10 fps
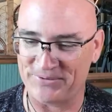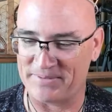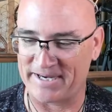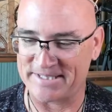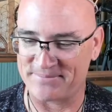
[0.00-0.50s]

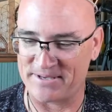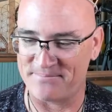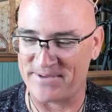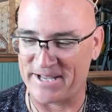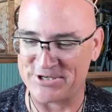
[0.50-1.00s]
reminds me
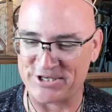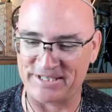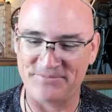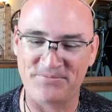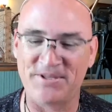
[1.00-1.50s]
of
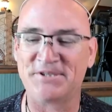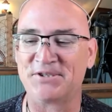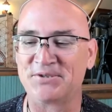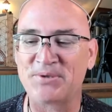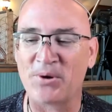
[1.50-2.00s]
benching. This
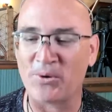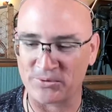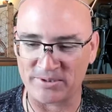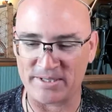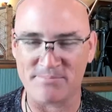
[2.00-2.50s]
is
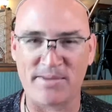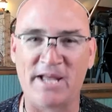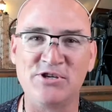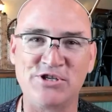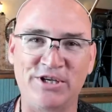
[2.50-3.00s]
totally
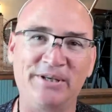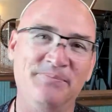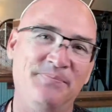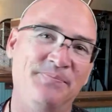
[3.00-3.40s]
benching.